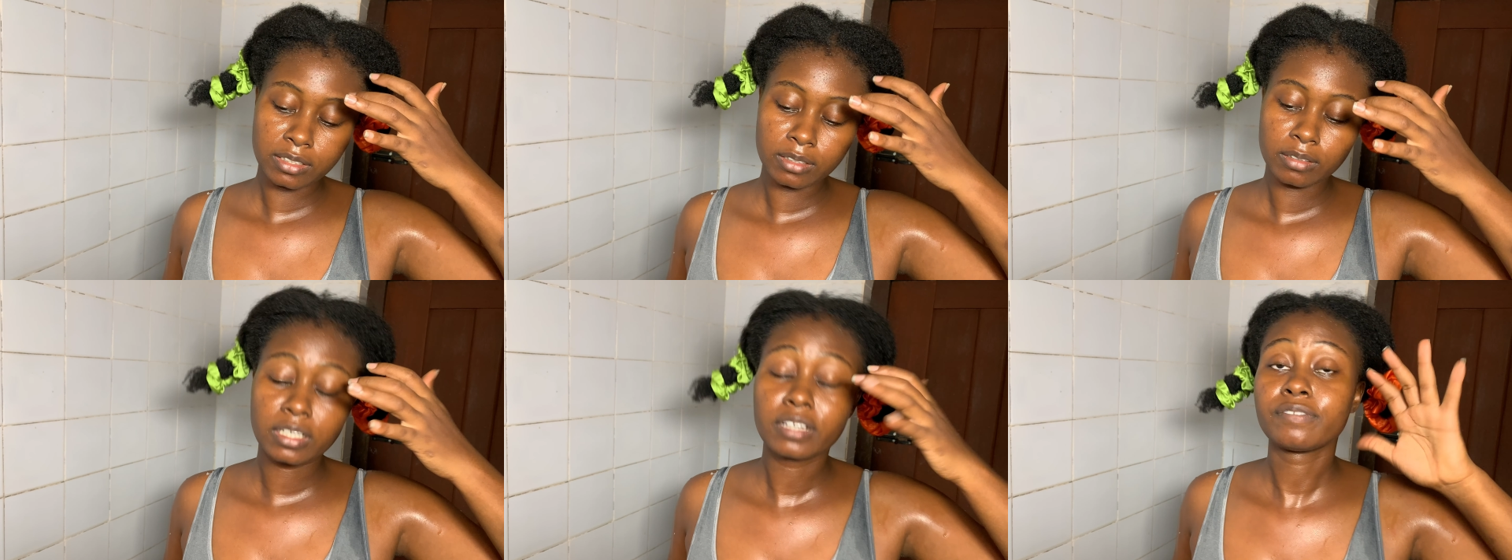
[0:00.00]

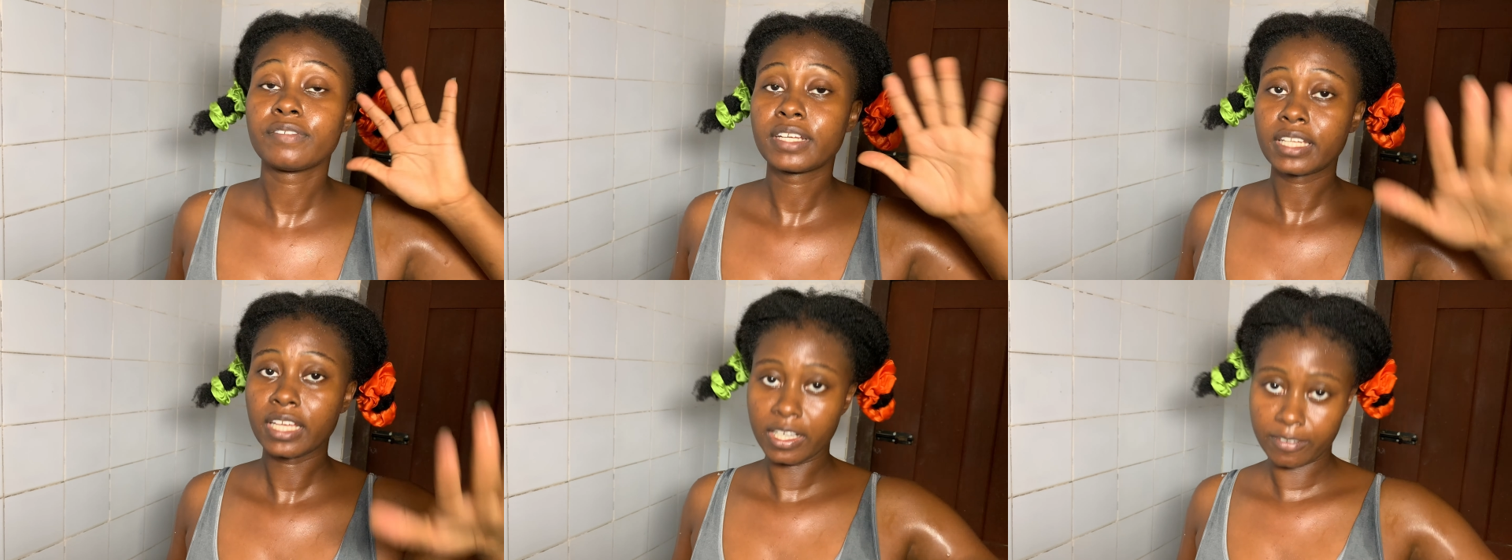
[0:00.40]
I
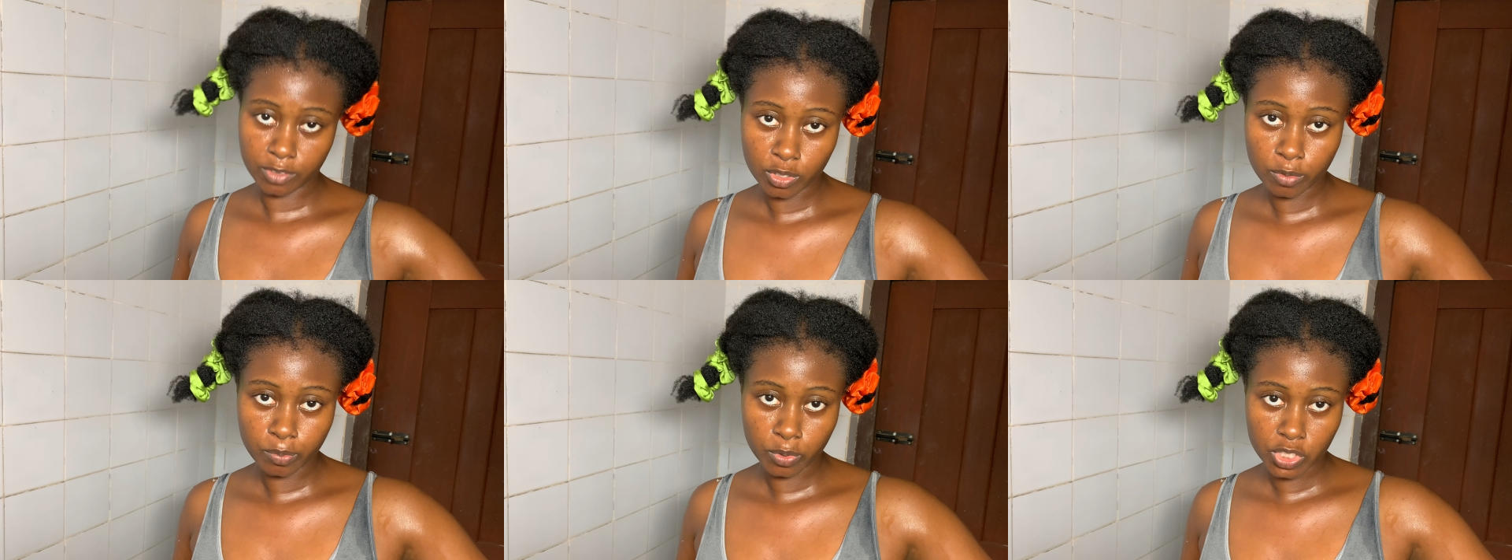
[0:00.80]
finally have
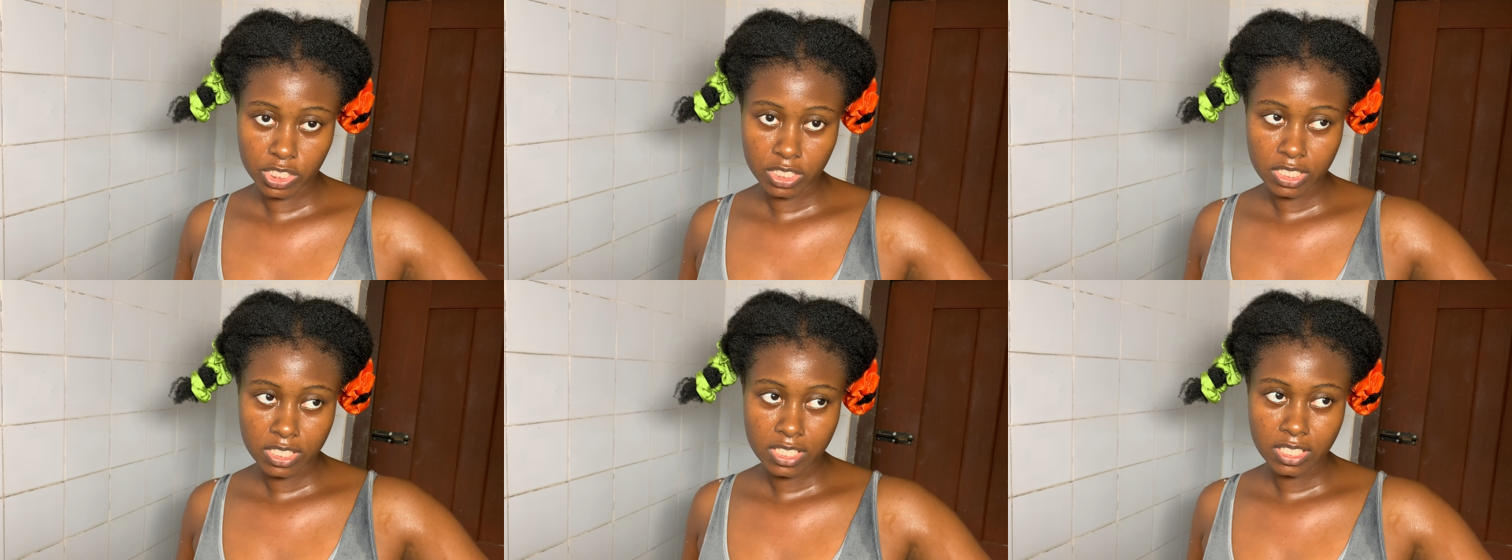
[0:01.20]
the
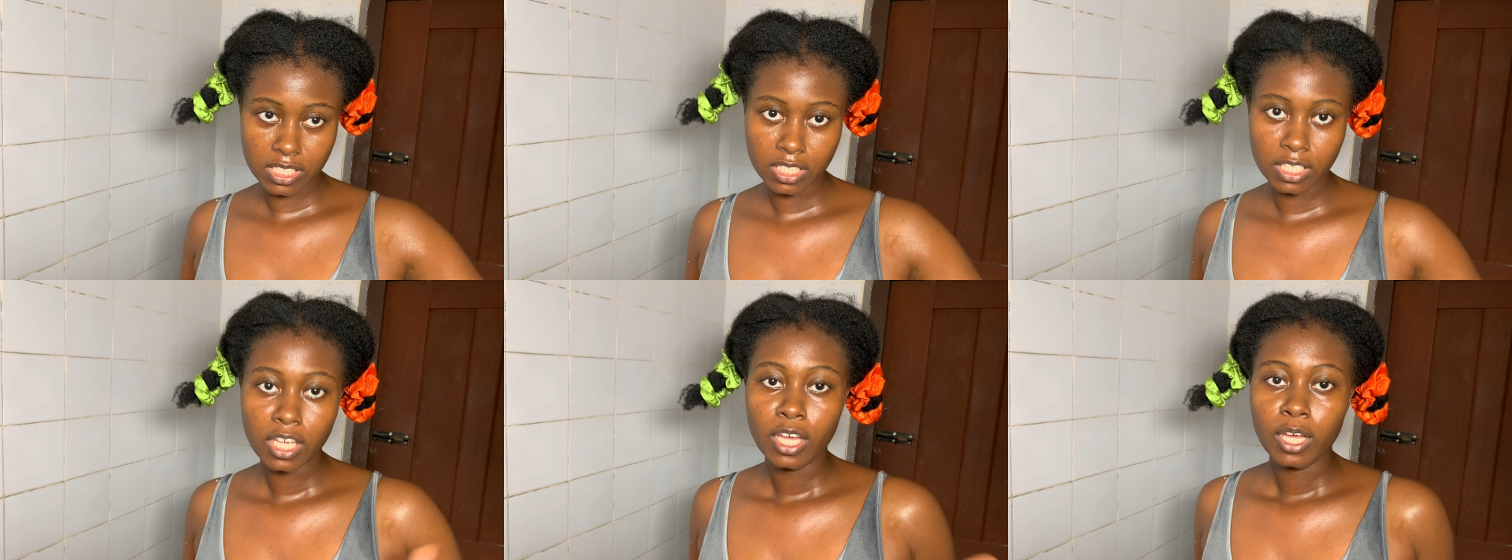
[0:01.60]

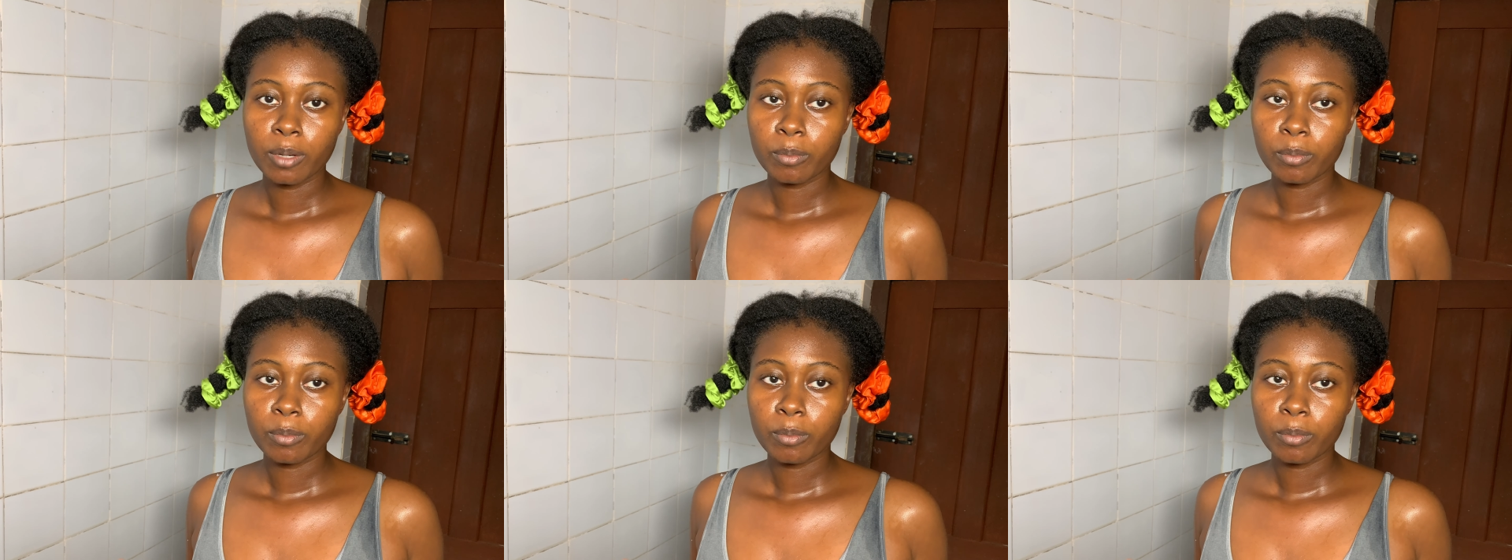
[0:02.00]
opportunity.